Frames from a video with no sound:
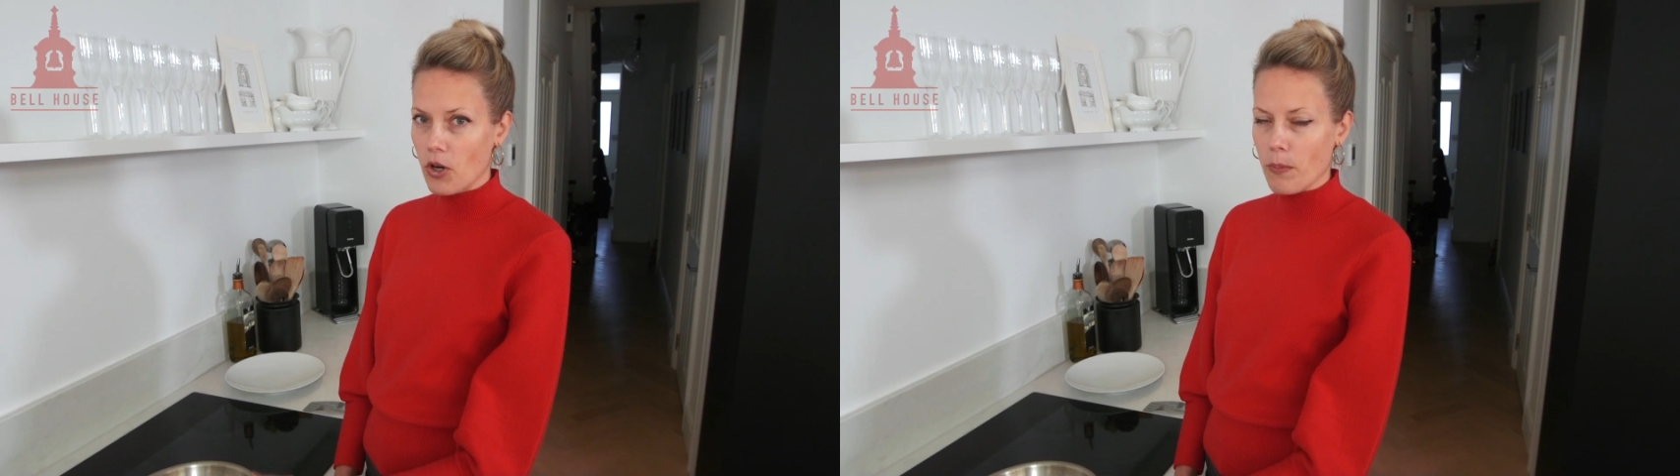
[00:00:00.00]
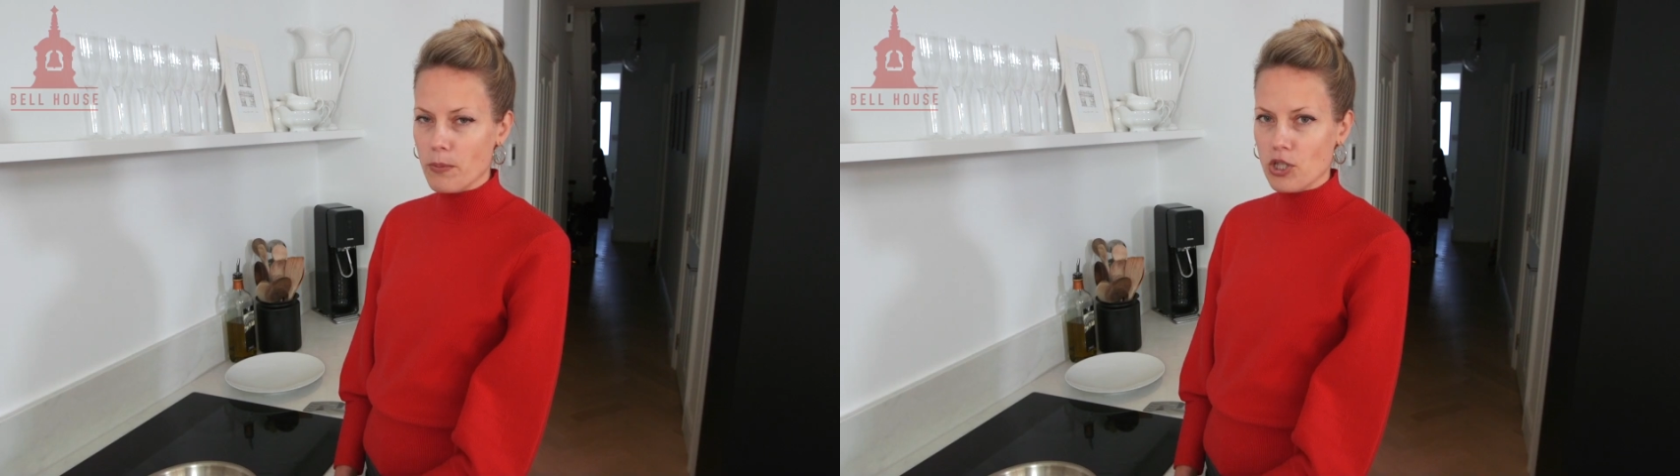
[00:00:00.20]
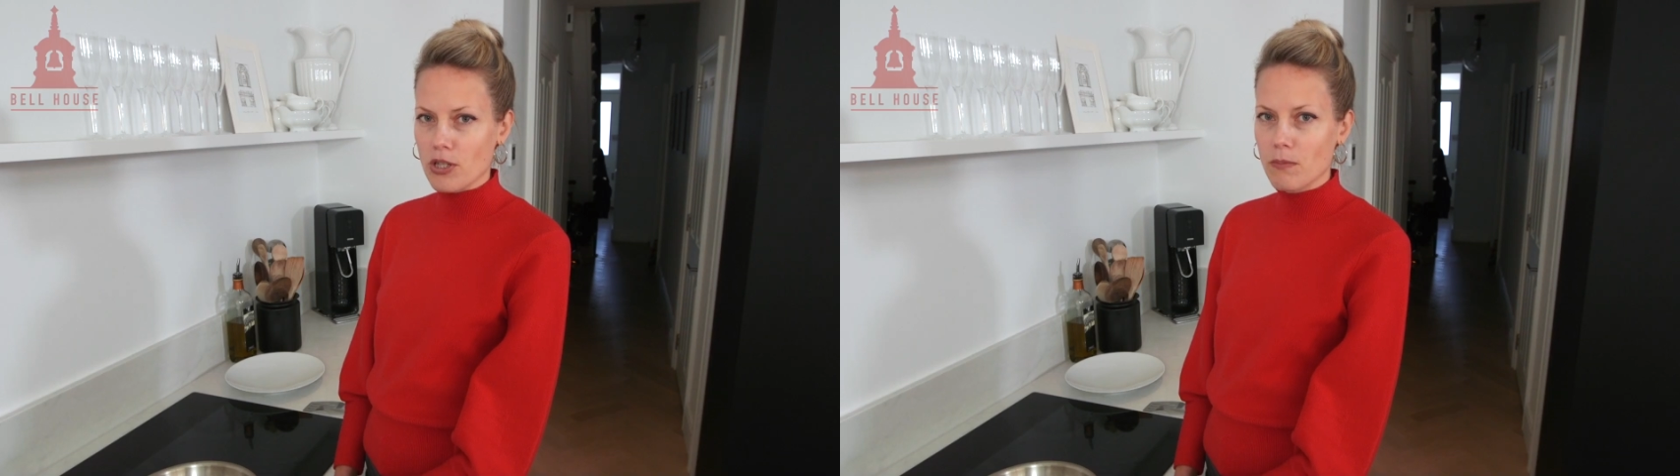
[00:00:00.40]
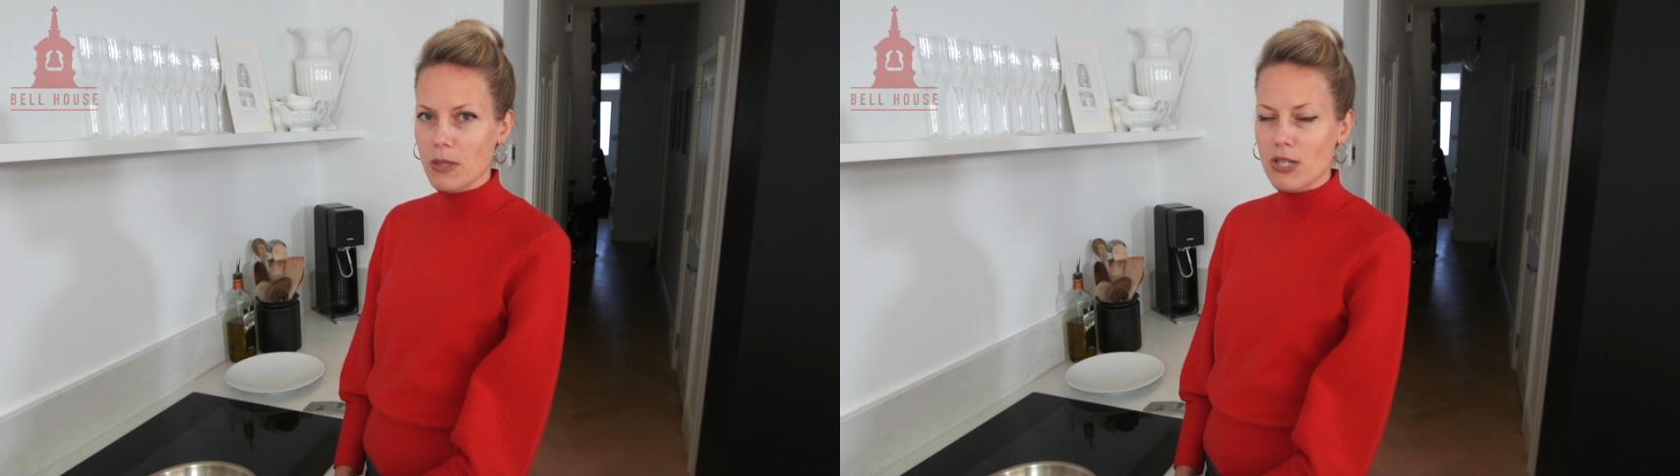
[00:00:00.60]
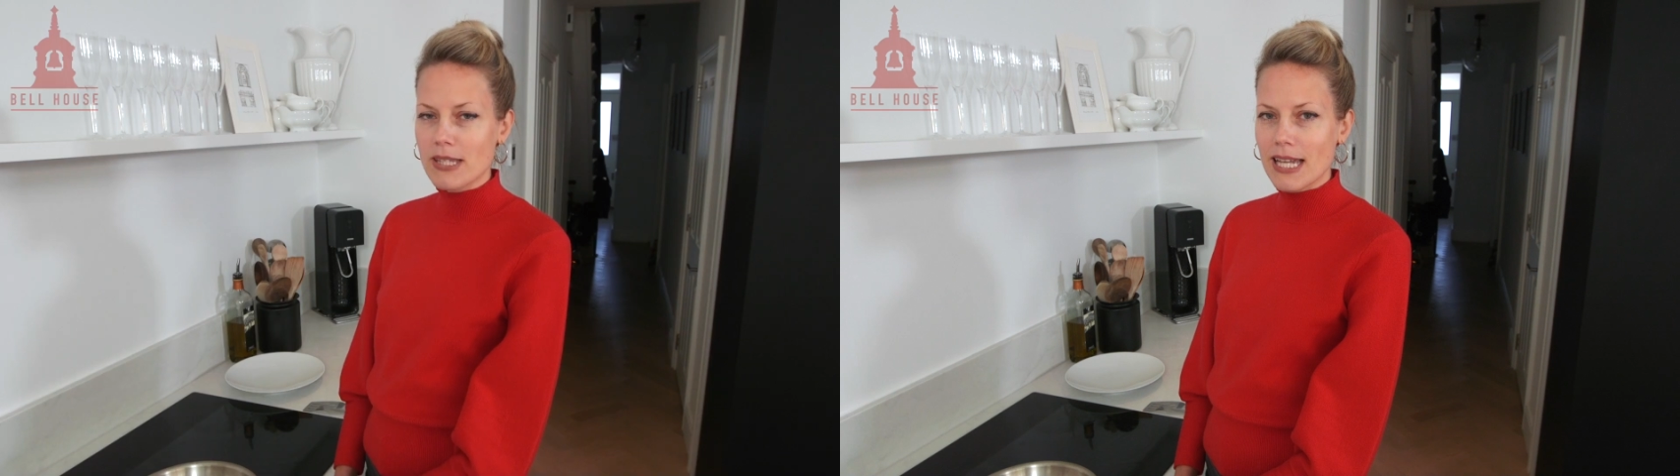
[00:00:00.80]
option
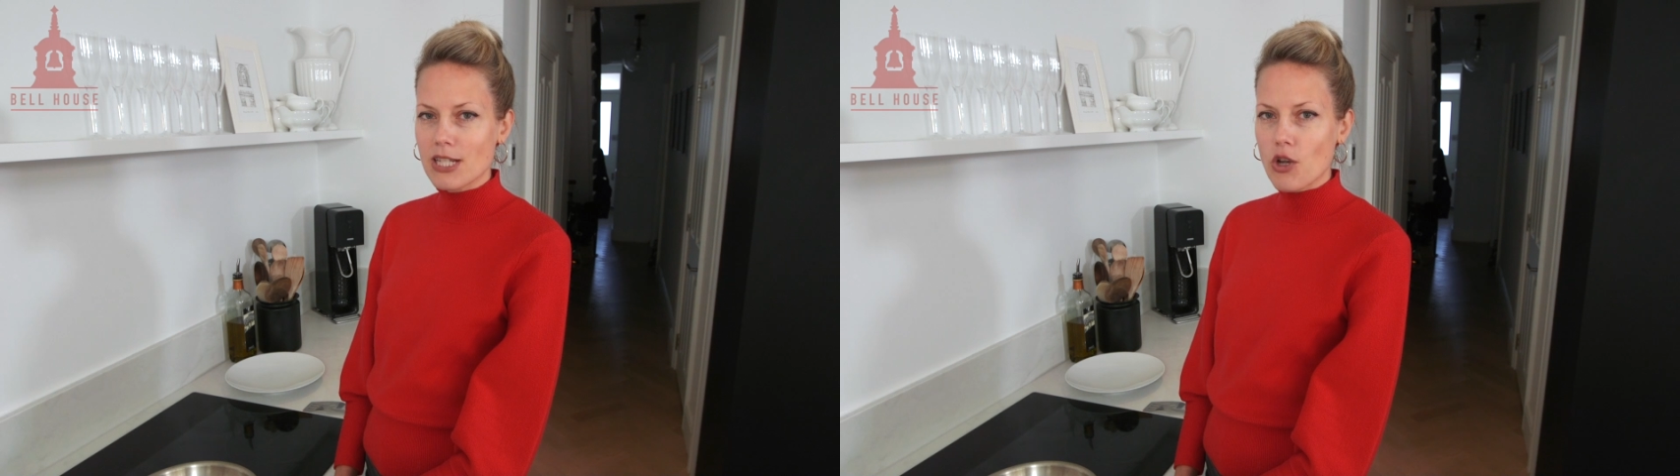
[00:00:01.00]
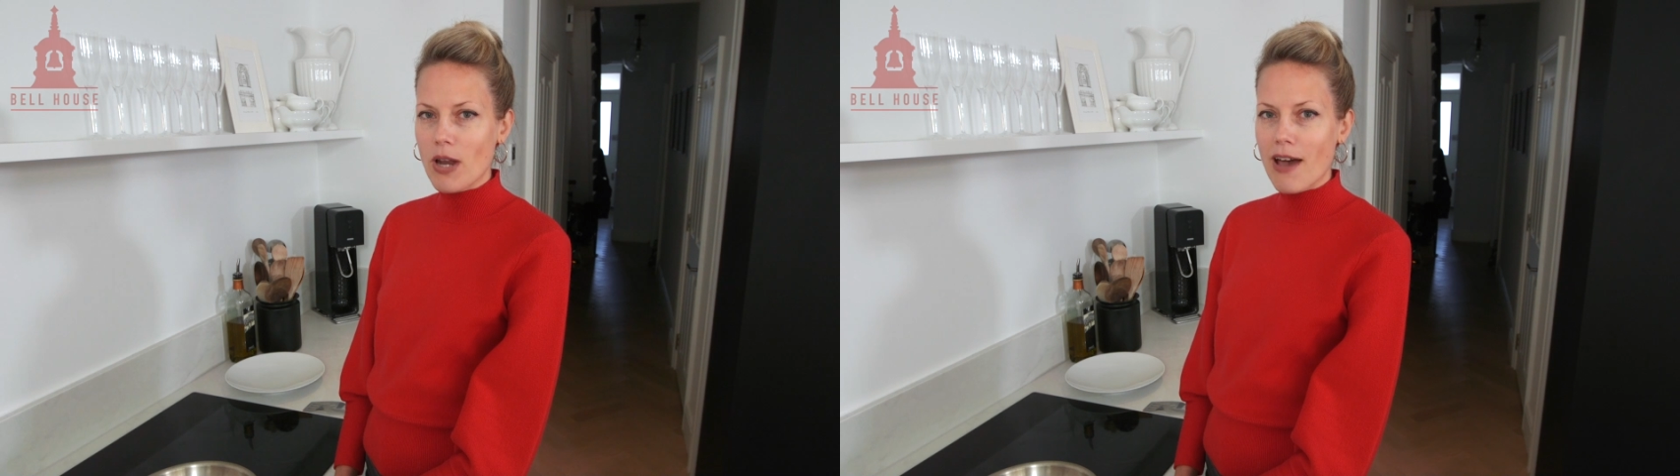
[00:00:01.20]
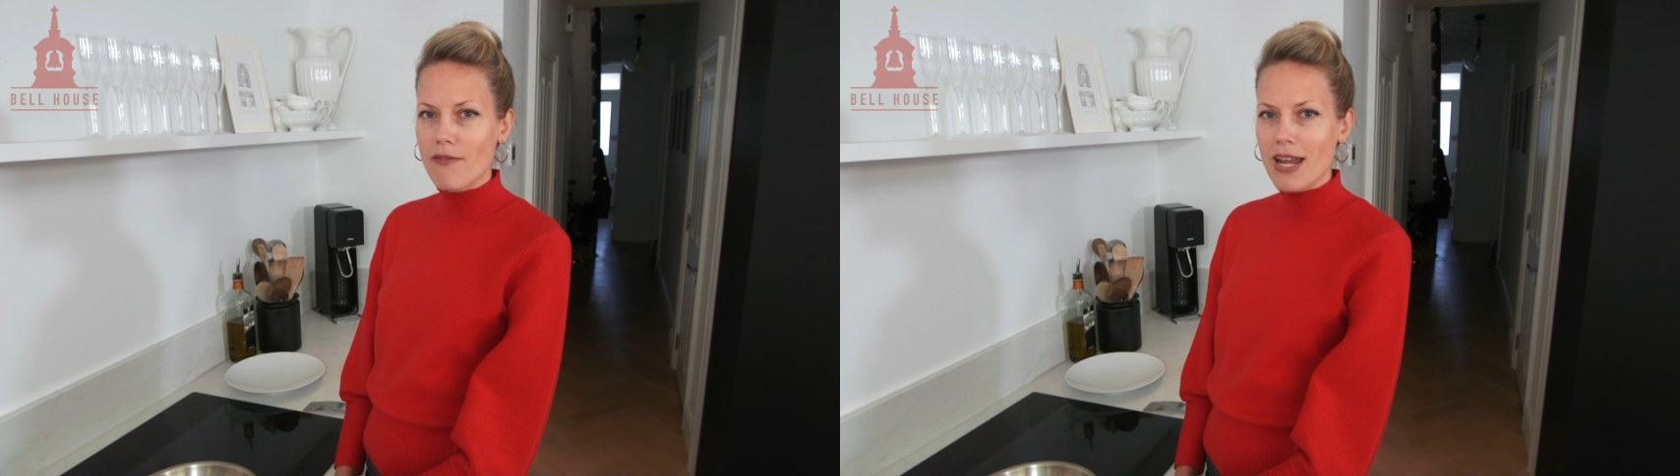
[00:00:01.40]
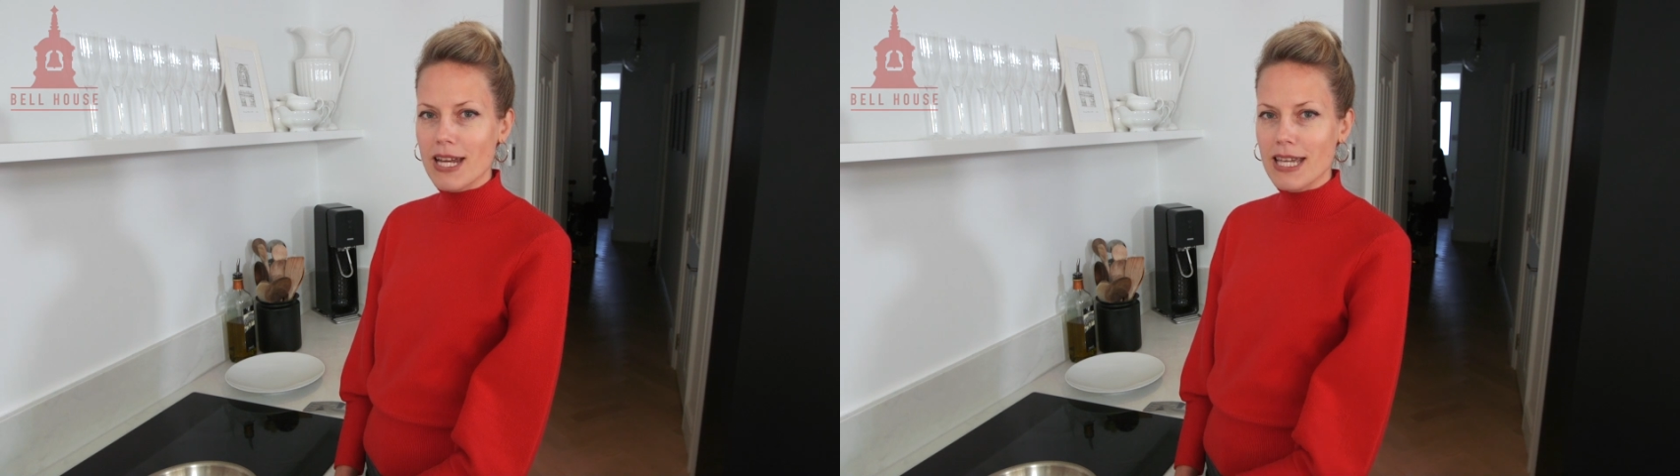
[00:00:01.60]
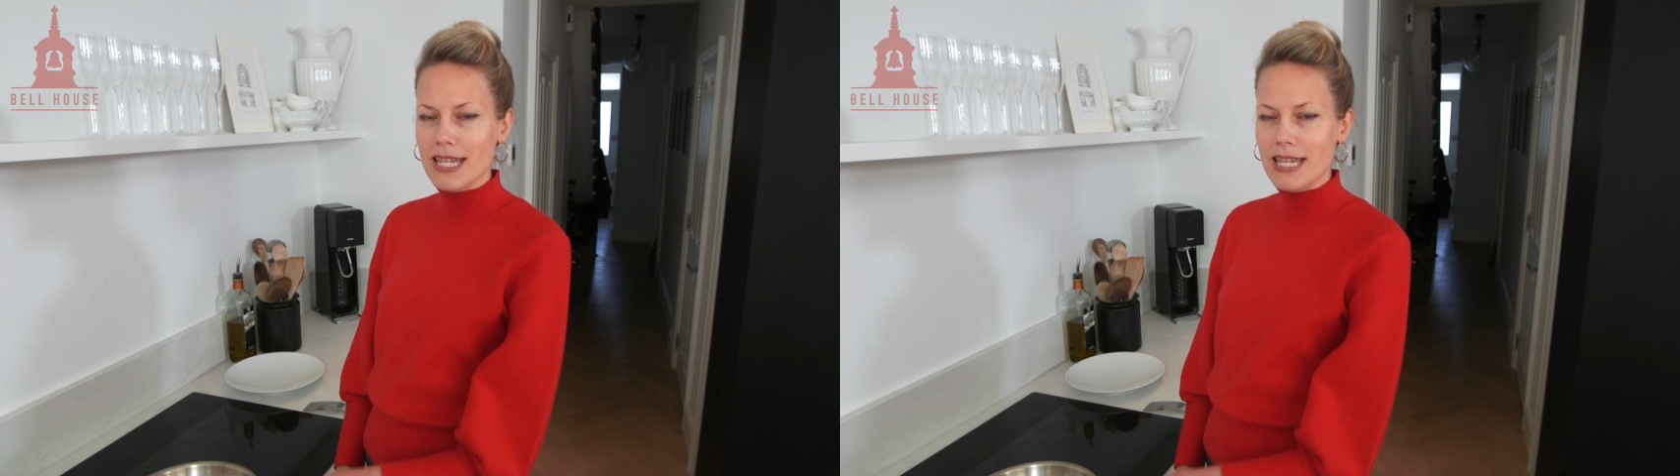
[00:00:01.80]
because they don't have any